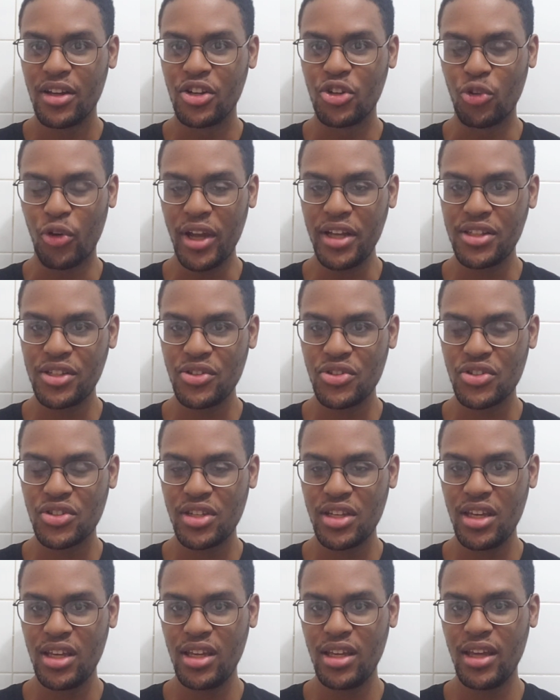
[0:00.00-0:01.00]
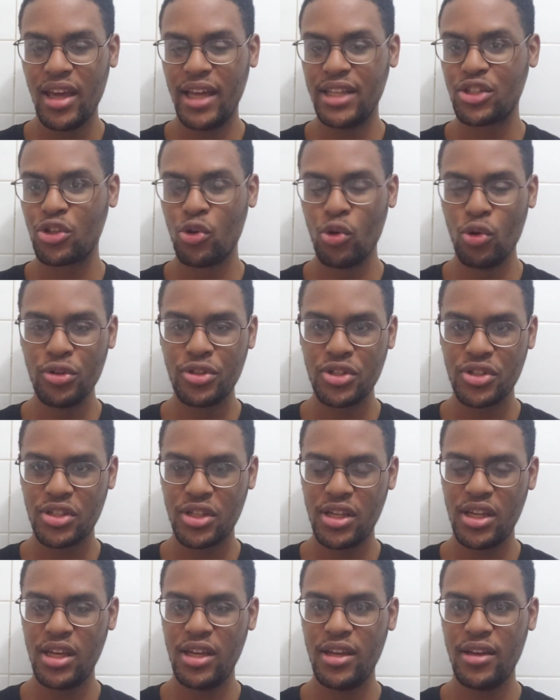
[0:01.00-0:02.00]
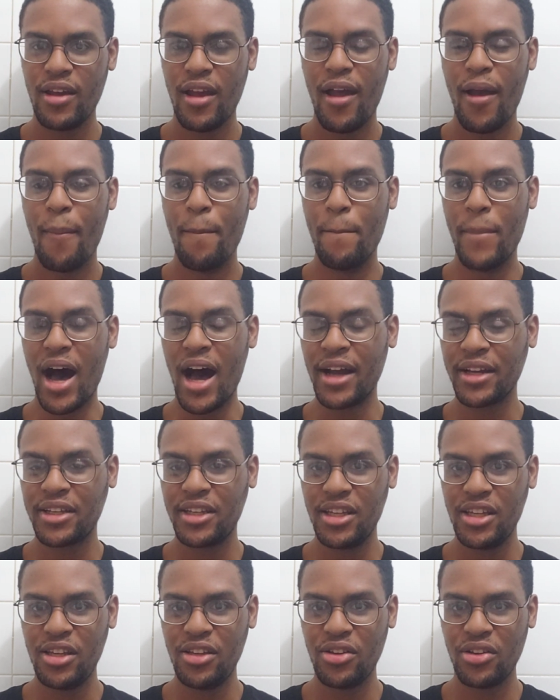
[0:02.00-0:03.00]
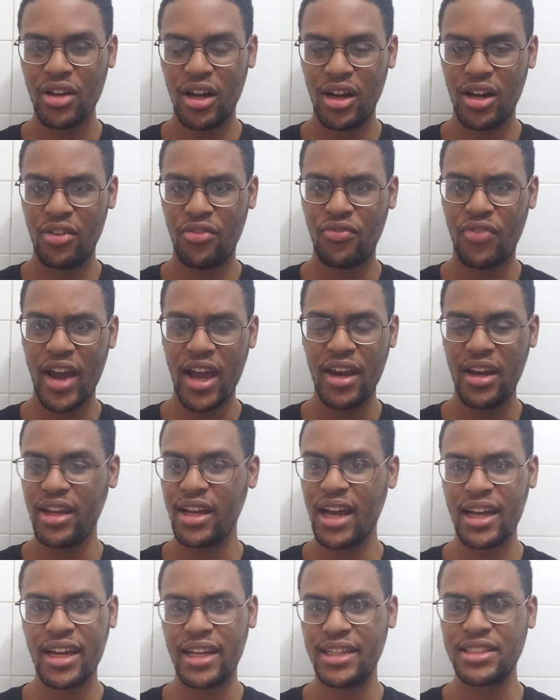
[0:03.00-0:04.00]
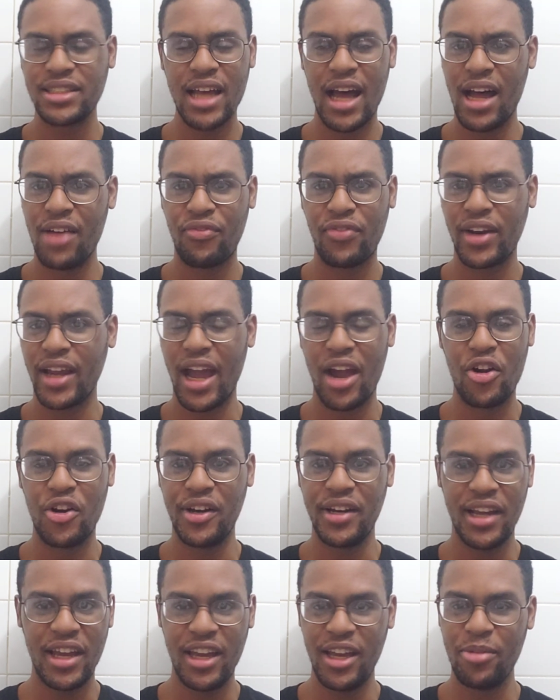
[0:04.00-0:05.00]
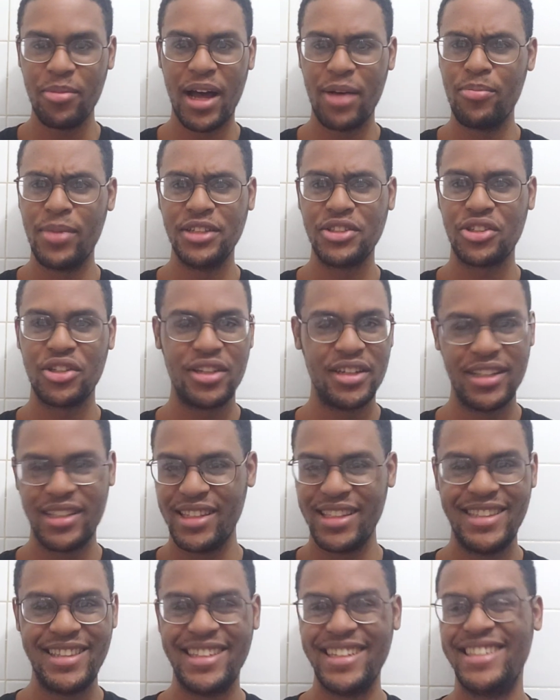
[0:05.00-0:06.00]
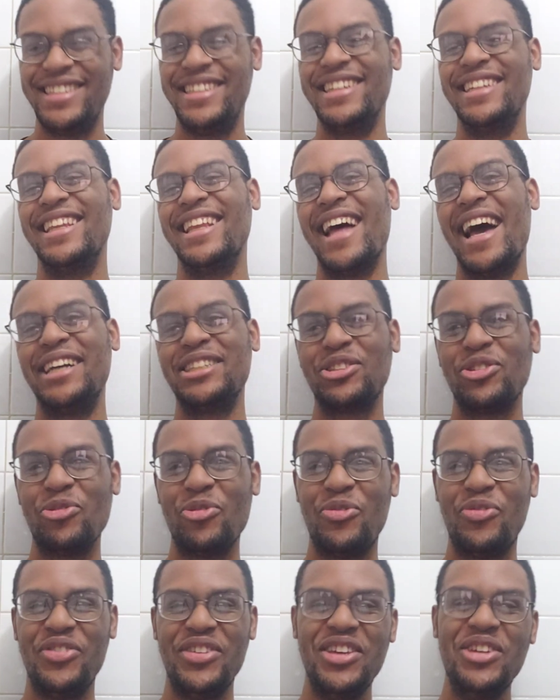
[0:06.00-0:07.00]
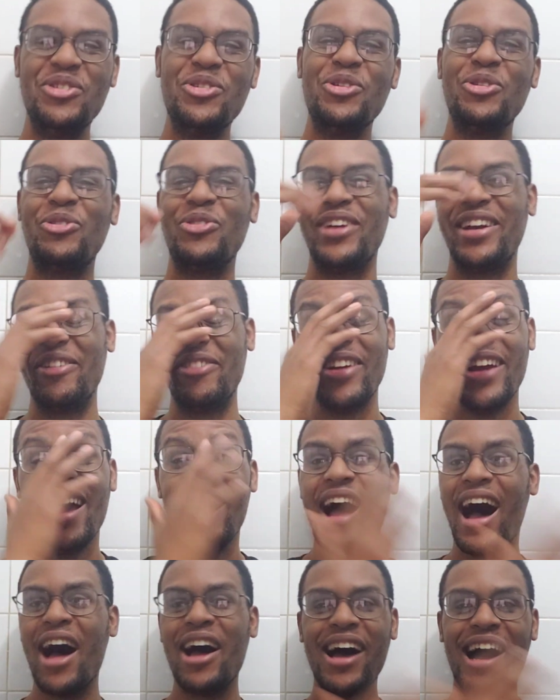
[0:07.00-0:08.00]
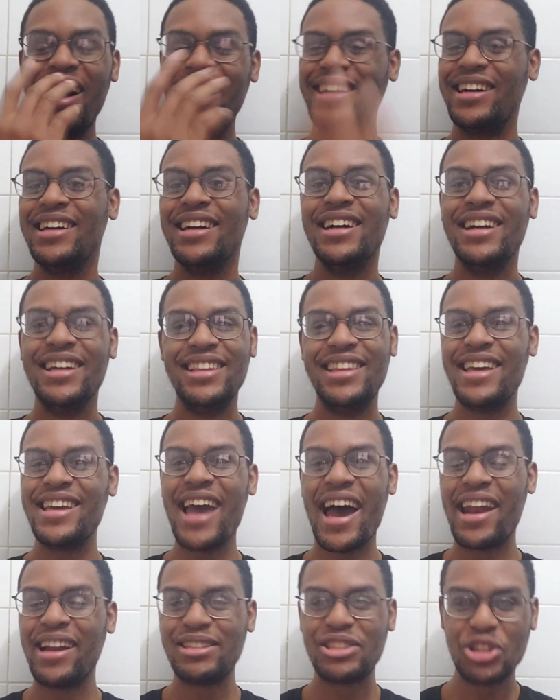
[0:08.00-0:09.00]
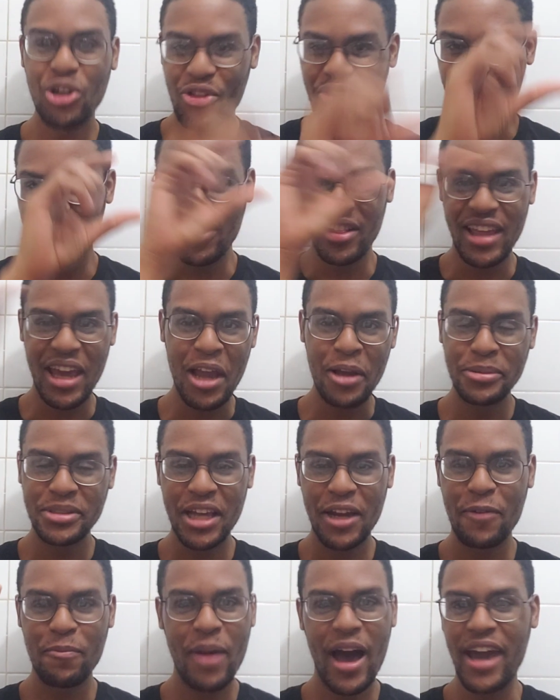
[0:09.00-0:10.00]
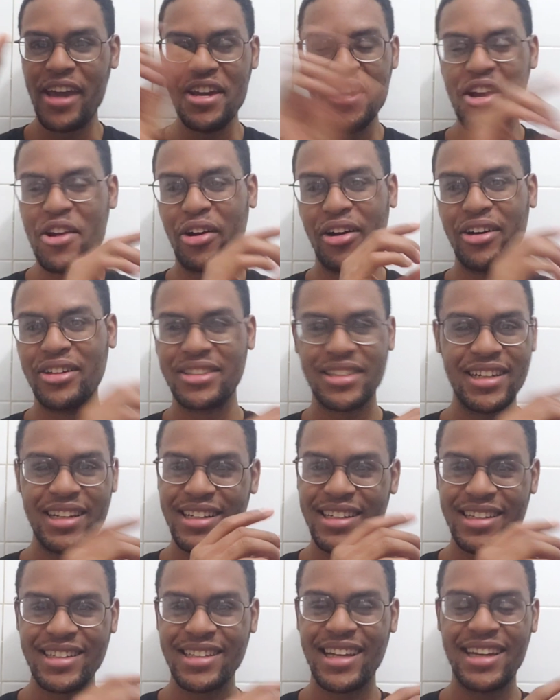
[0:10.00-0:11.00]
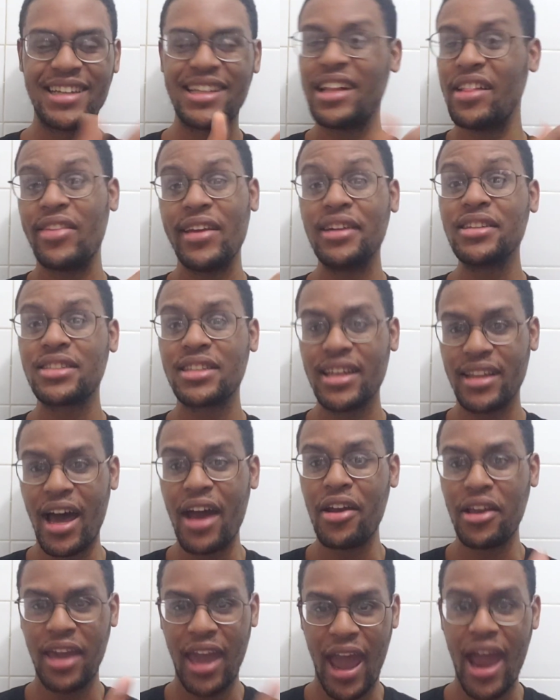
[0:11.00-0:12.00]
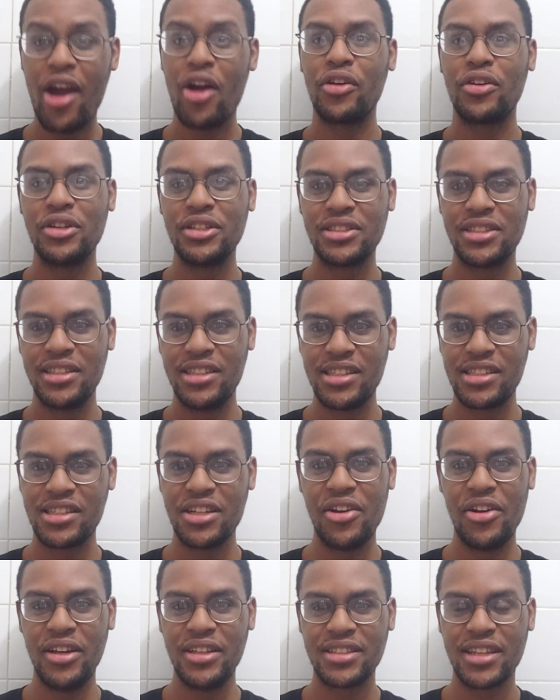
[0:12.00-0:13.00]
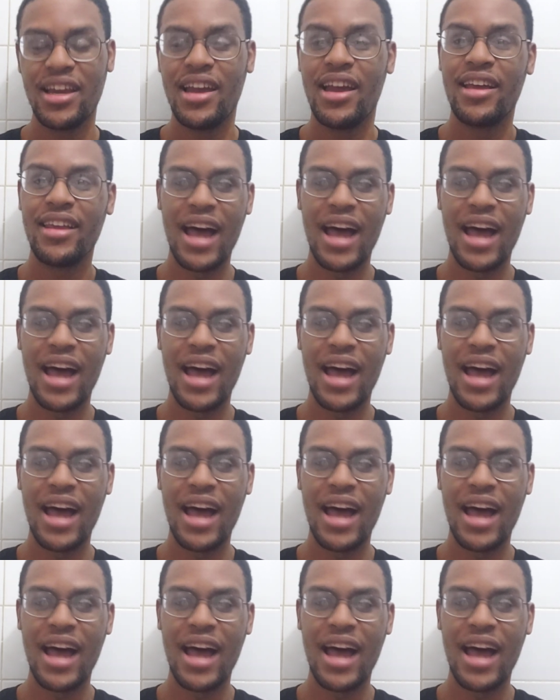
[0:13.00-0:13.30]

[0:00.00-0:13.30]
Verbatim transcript: Great to see. It's cool to see Maki uh, fighting against, I forgot her name. I mentioned it in the, the last review or whatever. I, I They gotta show their names like my heroes. Uh, like, there's a lot of characters in this series.